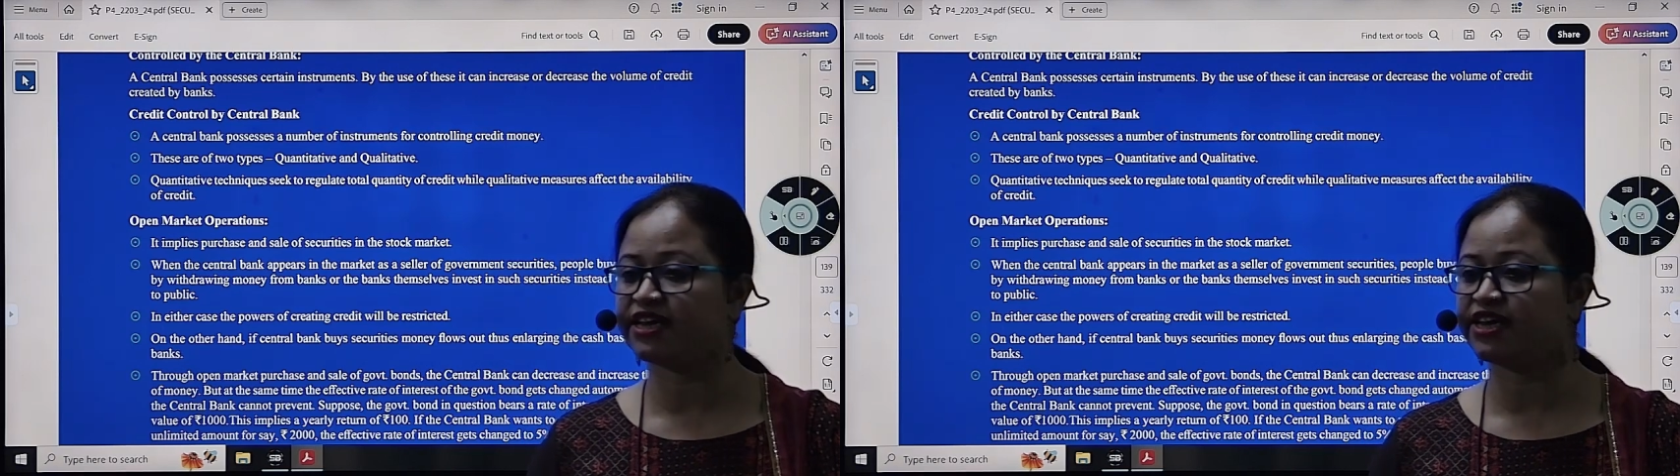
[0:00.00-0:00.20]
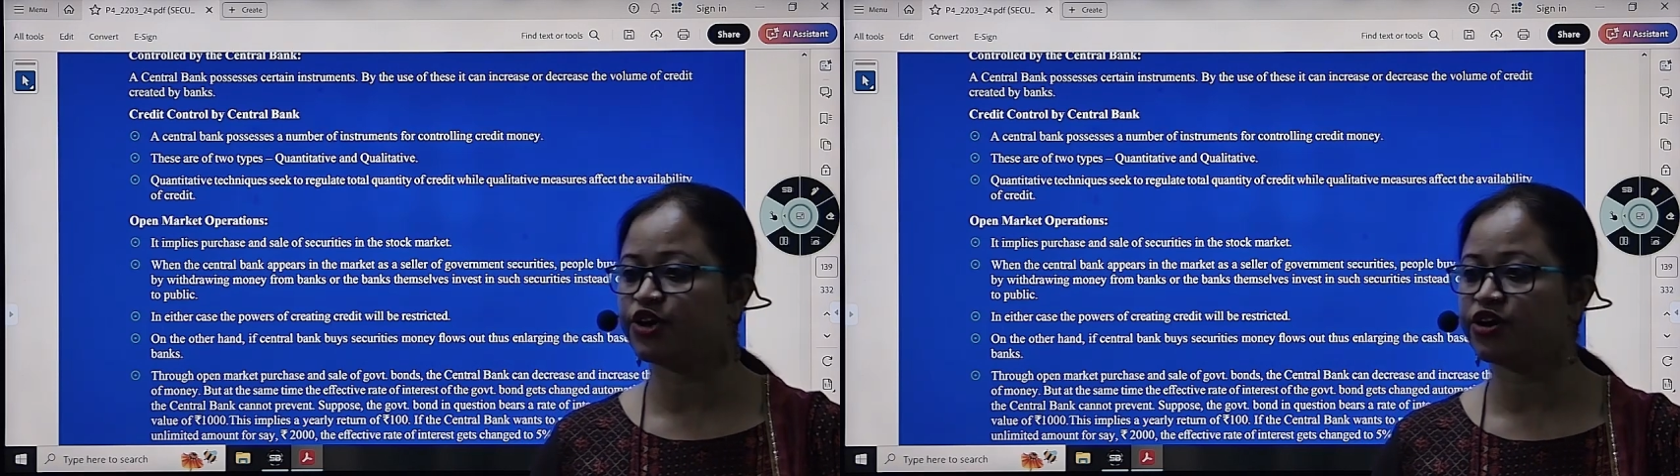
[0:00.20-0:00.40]

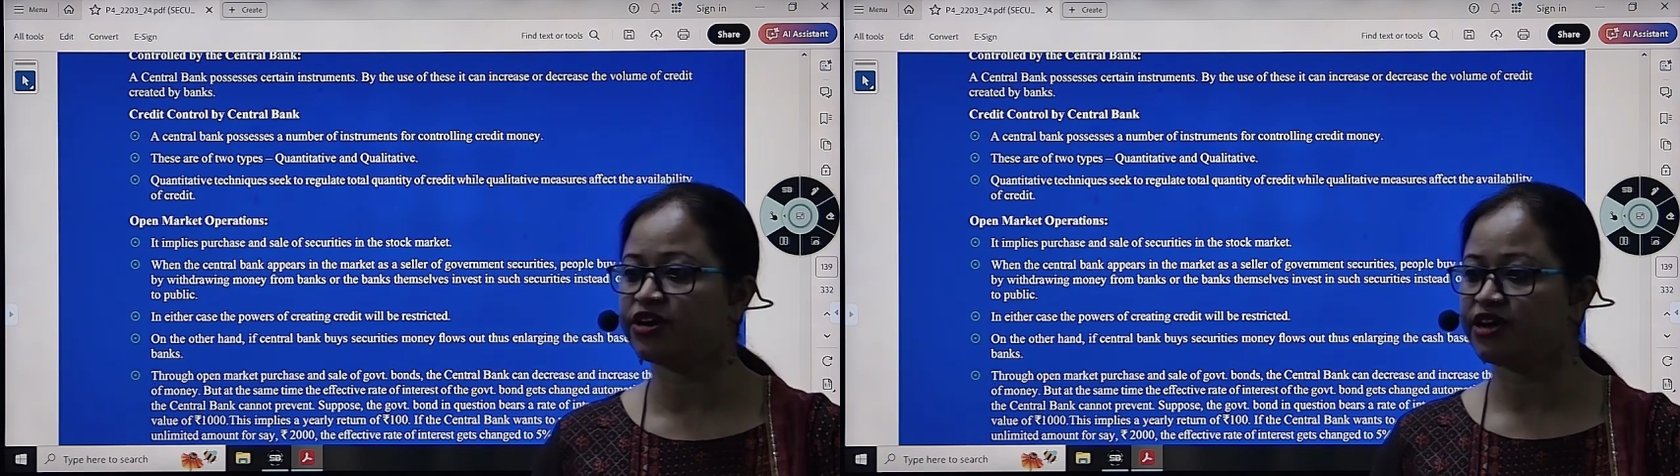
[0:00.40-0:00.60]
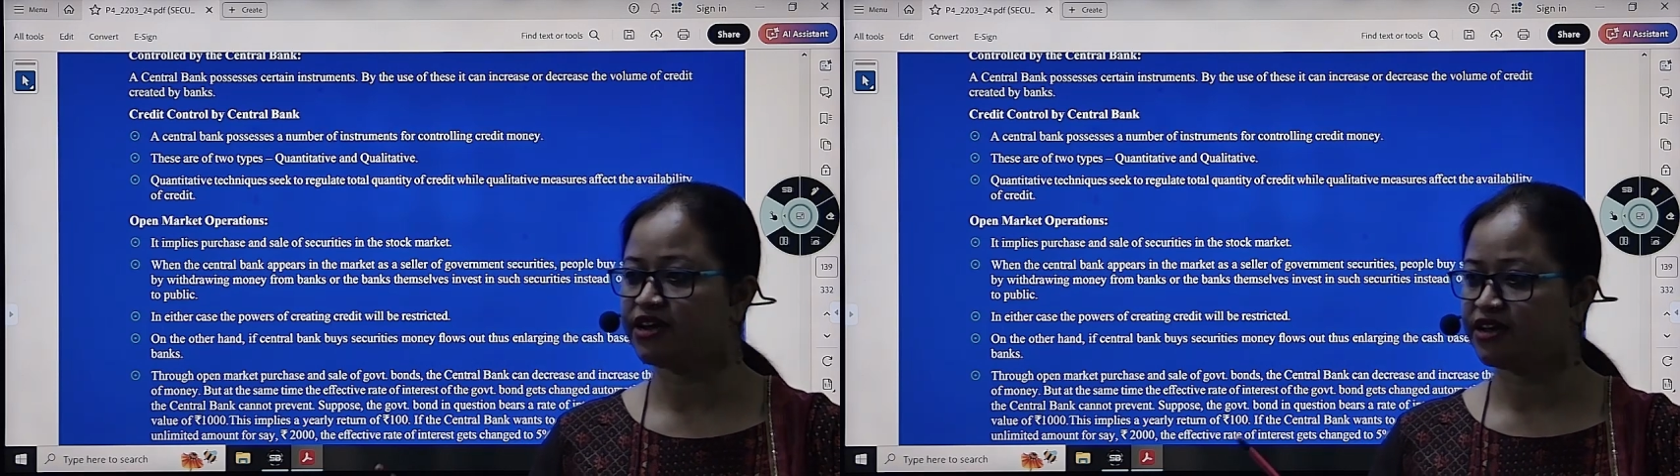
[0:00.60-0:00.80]
your,
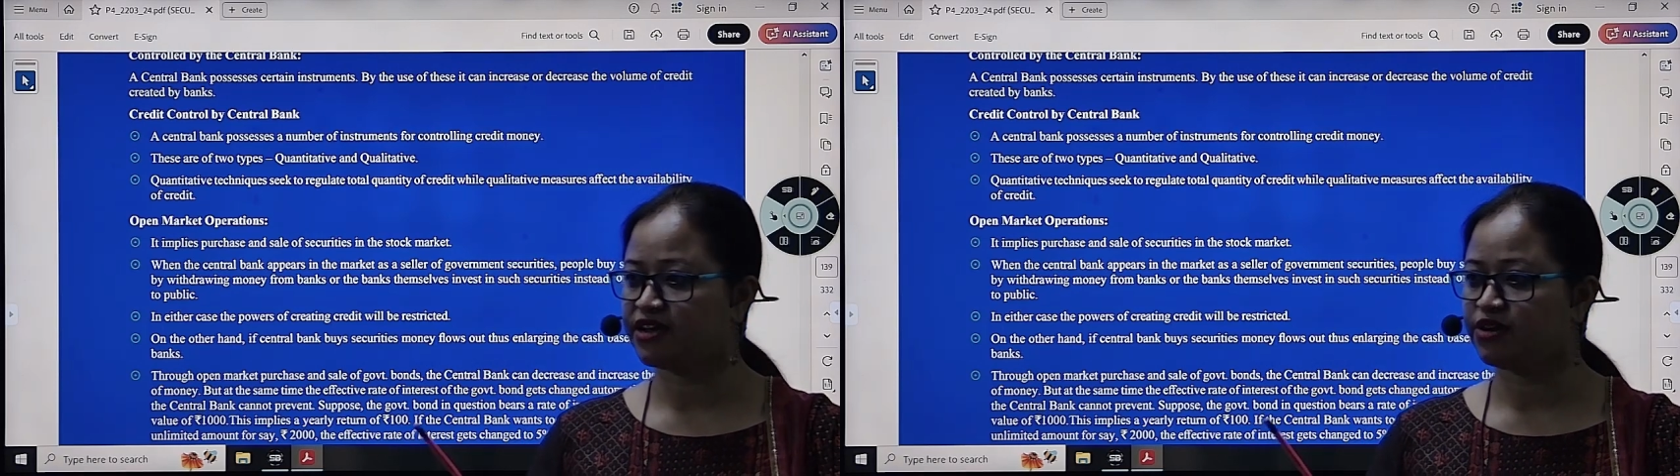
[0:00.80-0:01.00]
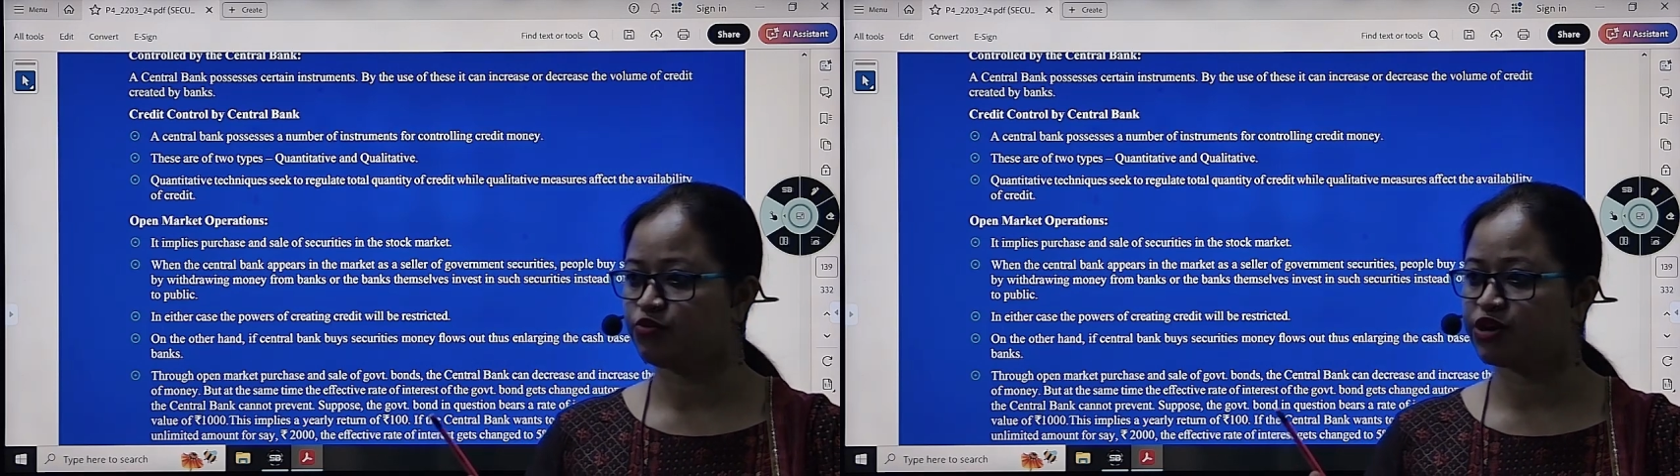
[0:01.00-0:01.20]

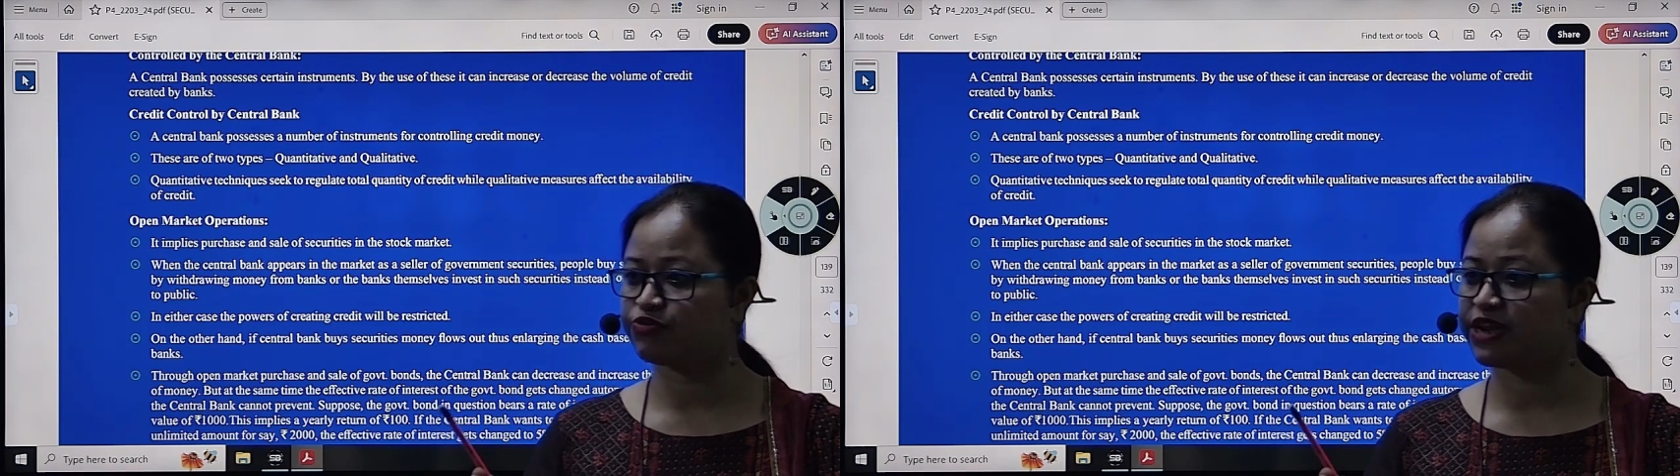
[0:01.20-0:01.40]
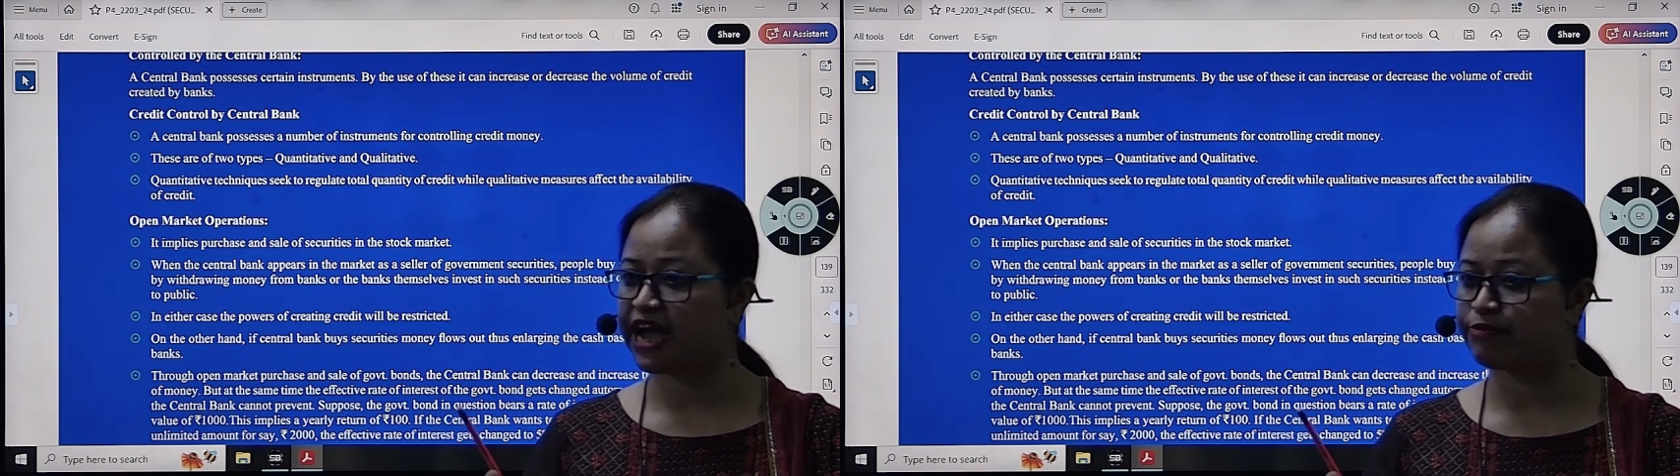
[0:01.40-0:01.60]
what
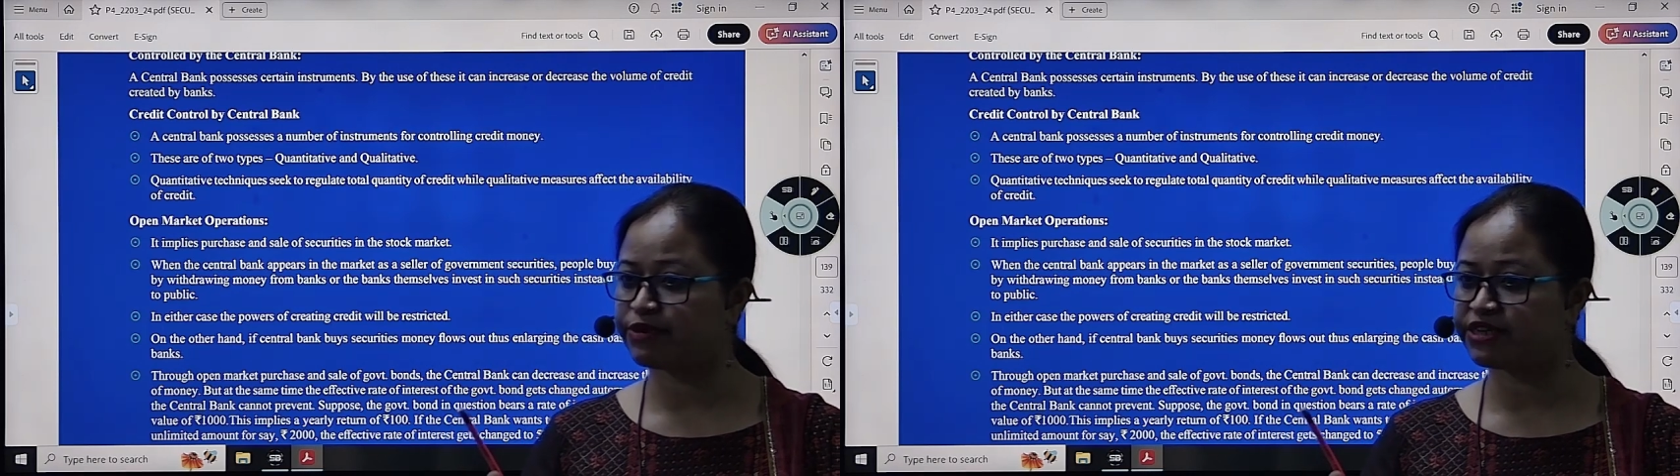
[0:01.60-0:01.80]
will happen?